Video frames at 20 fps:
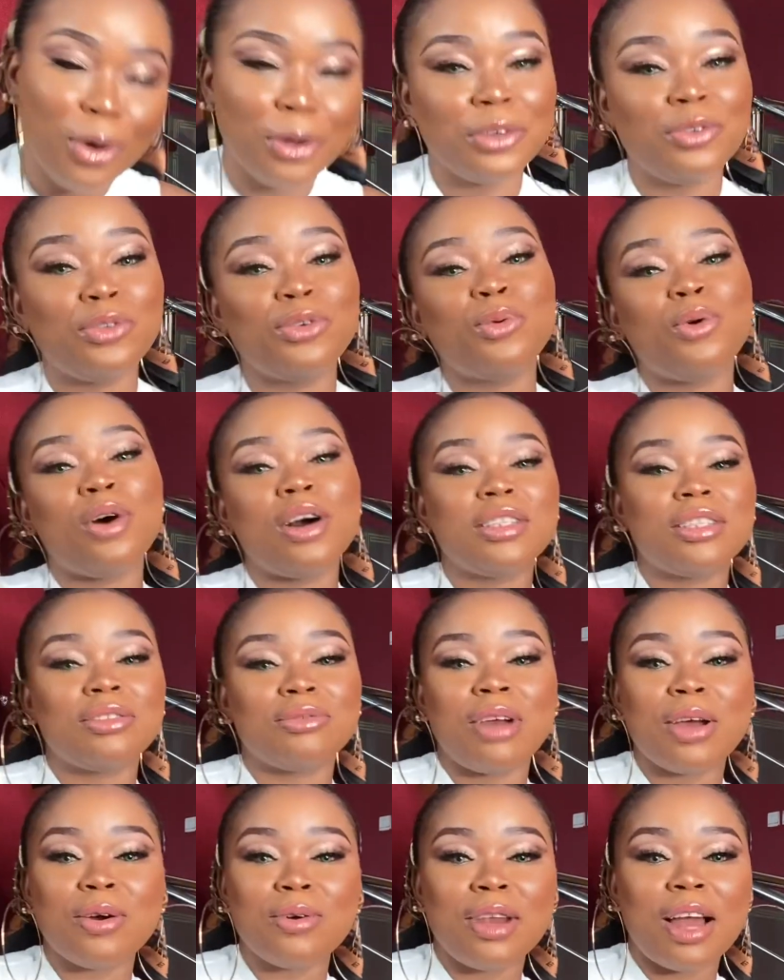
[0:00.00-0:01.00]
If you want
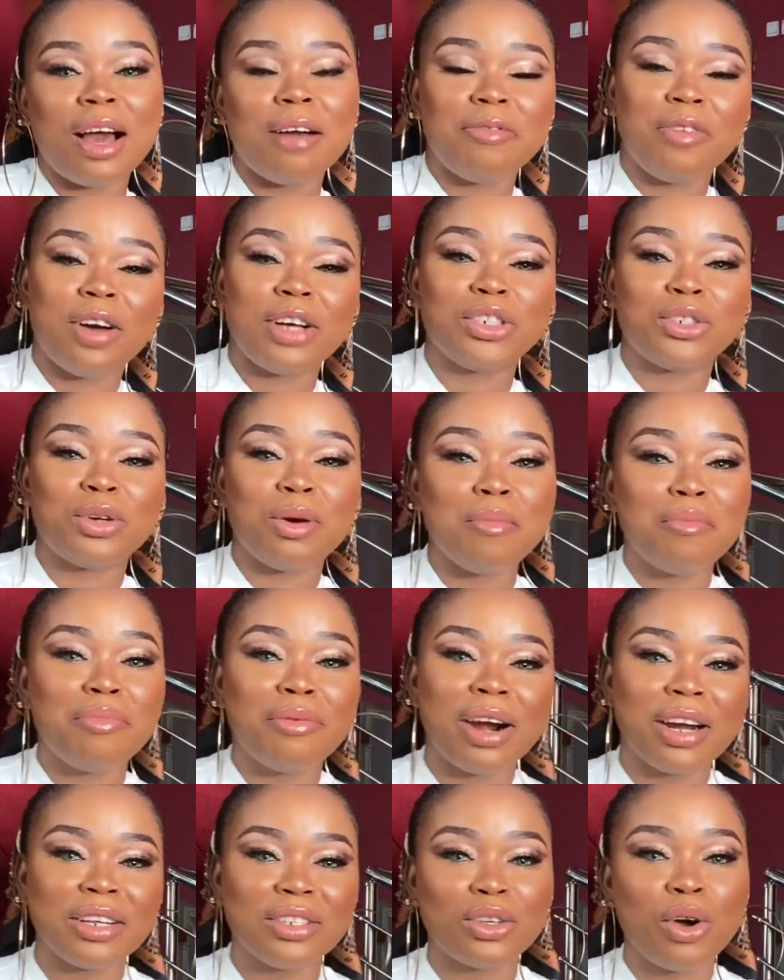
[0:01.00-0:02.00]
regular fashion
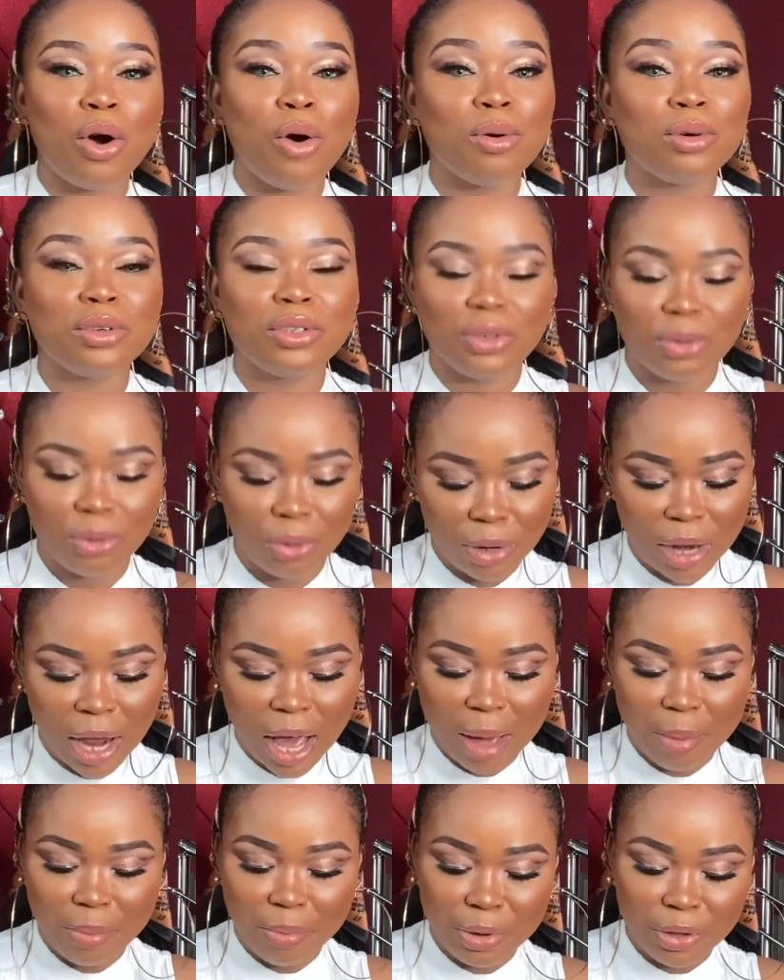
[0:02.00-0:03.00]
brands also that
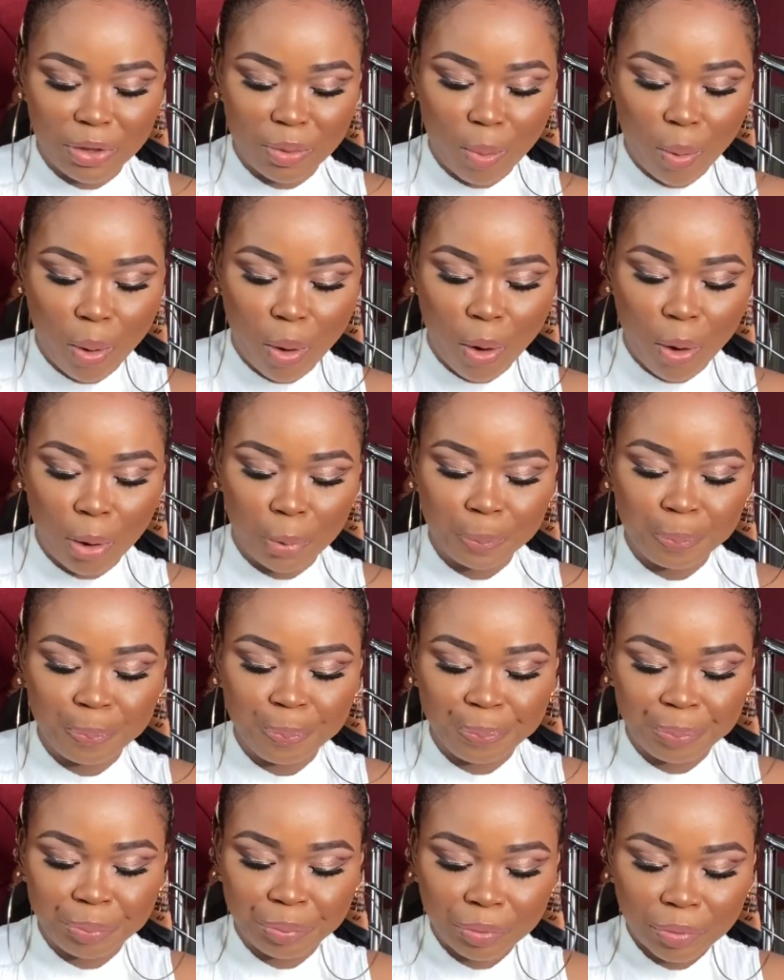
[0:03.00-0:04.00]
are a bit more
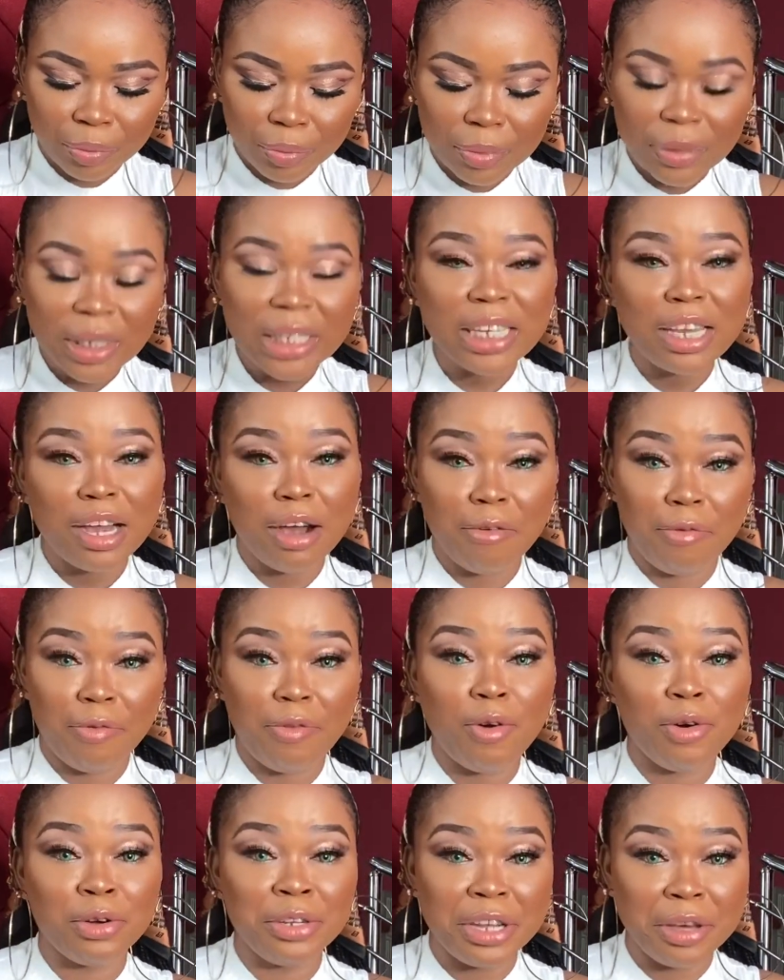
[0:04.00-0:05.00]

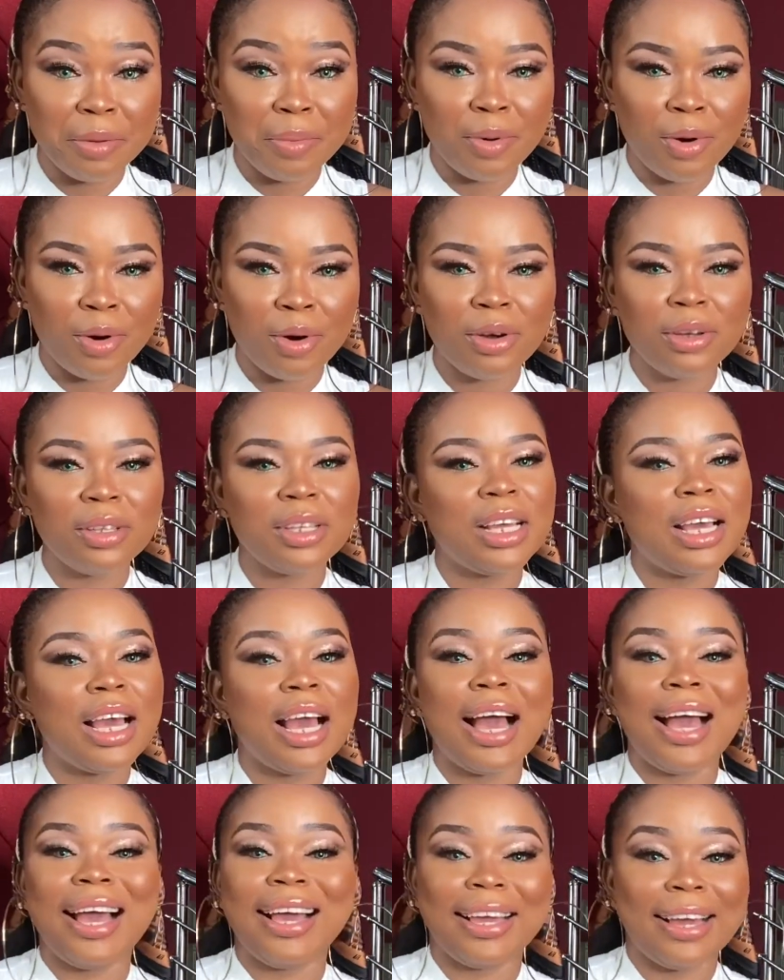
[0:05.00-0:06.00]
affordable,
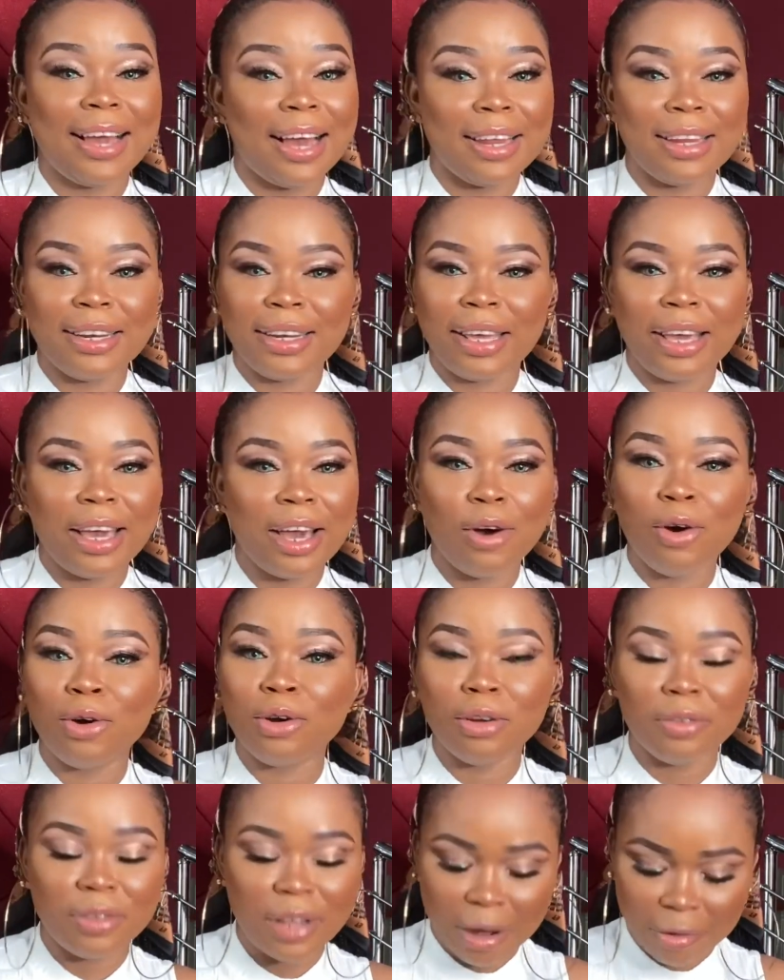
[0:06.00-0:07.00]
I can get all
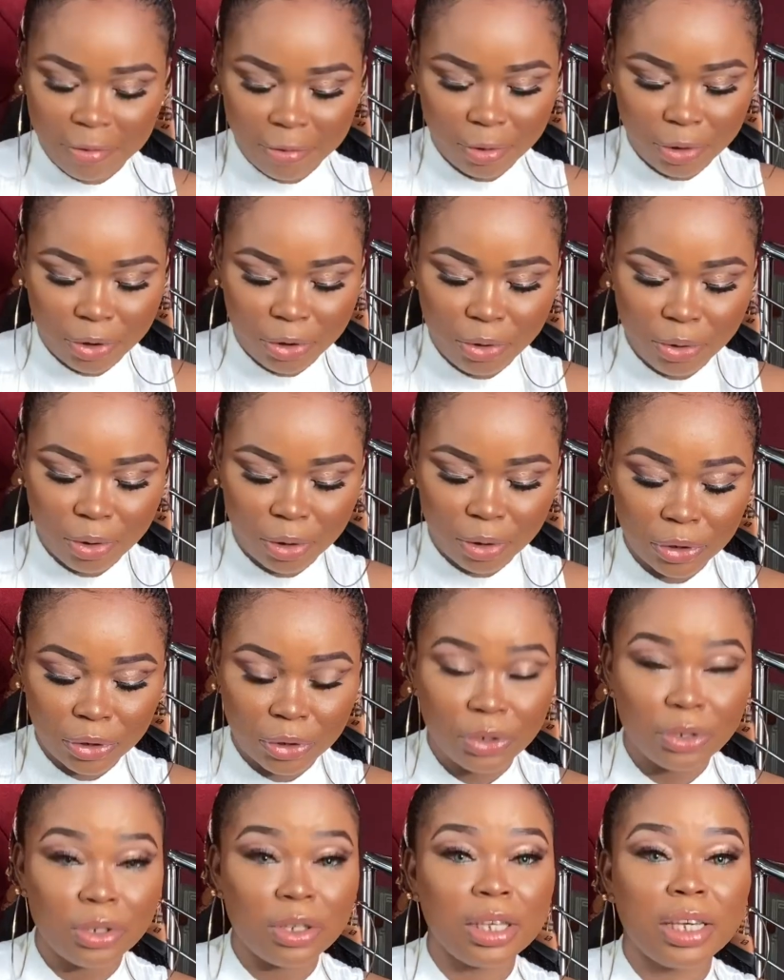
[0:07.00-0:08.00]
of that for you
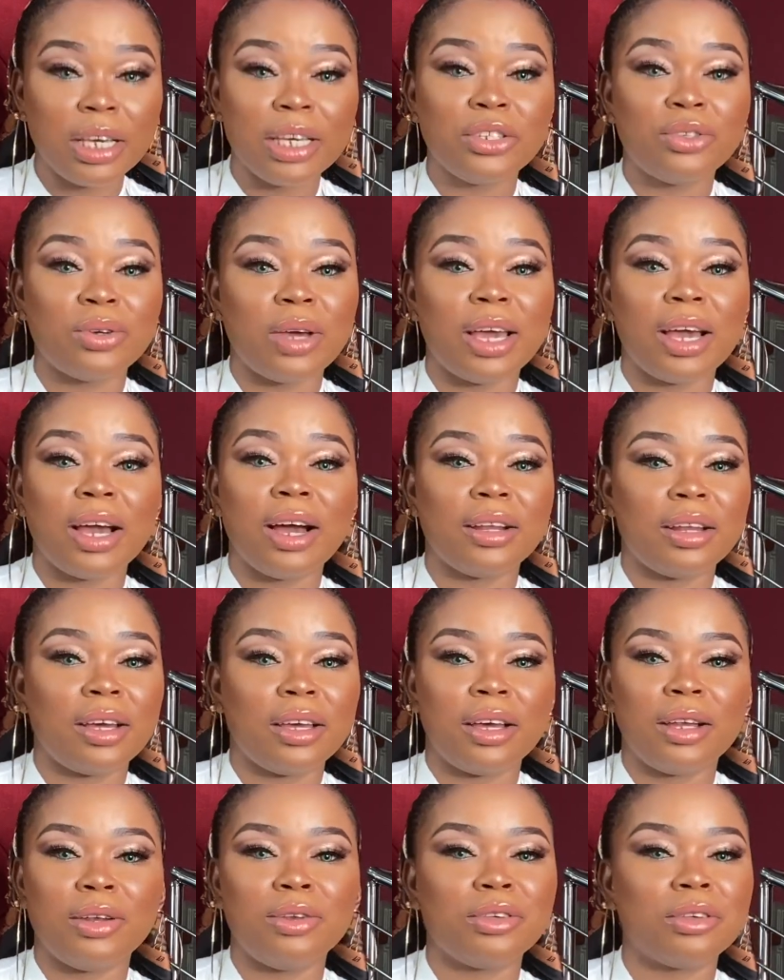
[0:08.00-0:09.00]
So in case you're in Ghana and
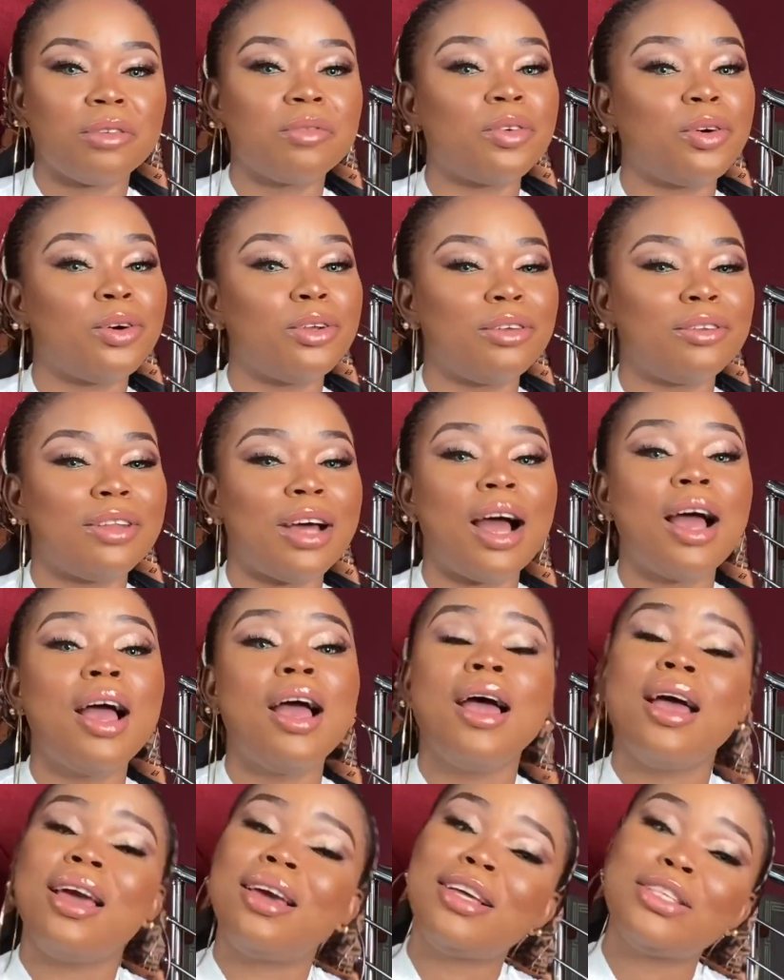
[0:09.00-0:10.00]
you're looking for all of that,
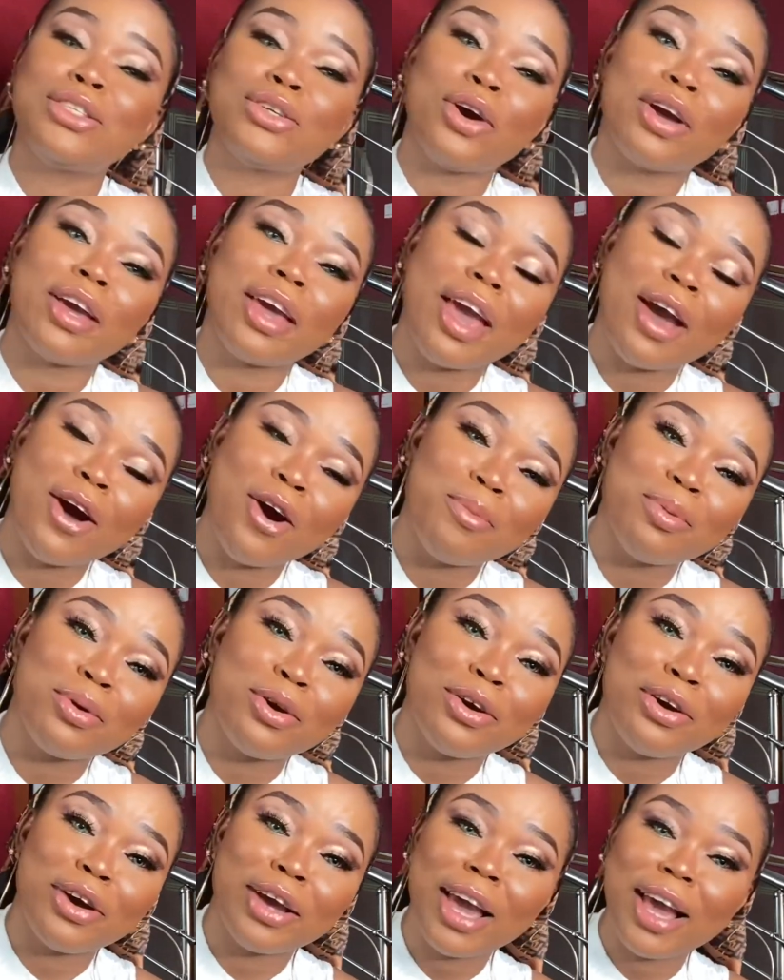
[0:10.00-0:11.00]
hit your girl up,
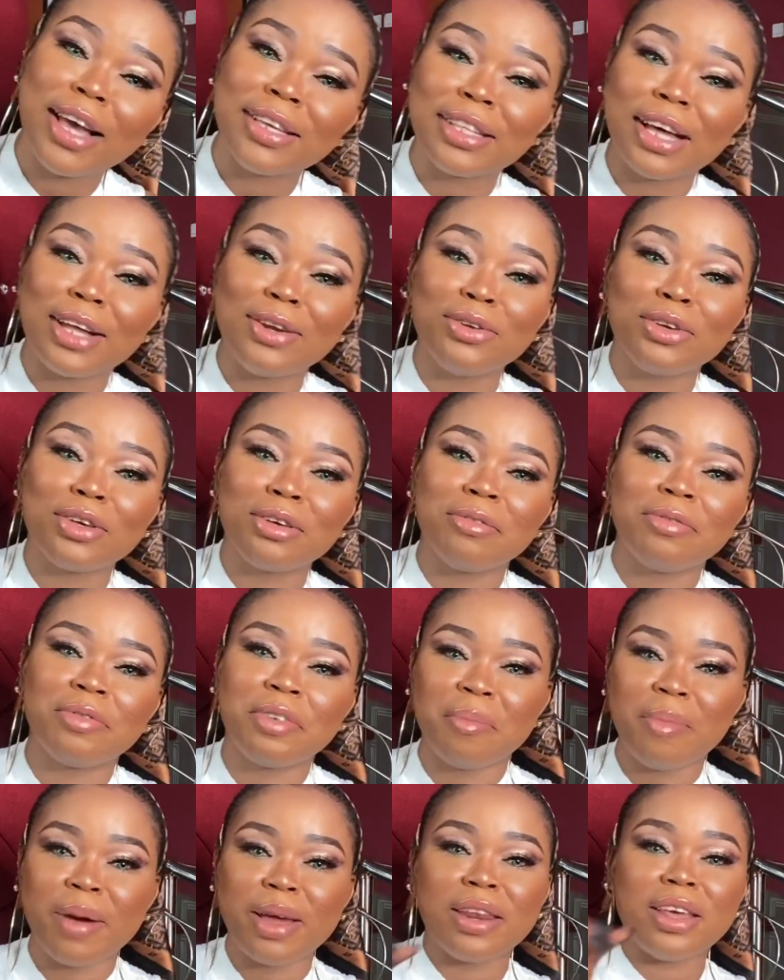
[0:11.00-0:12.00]
because your girl is not looking
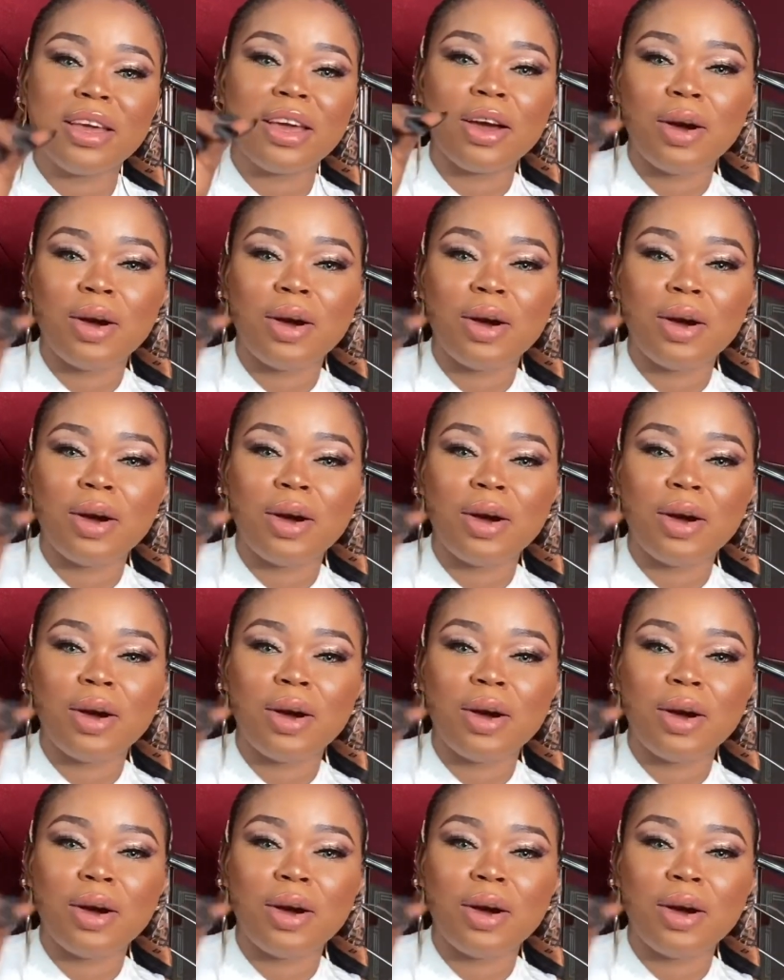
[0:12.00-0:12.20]
for money.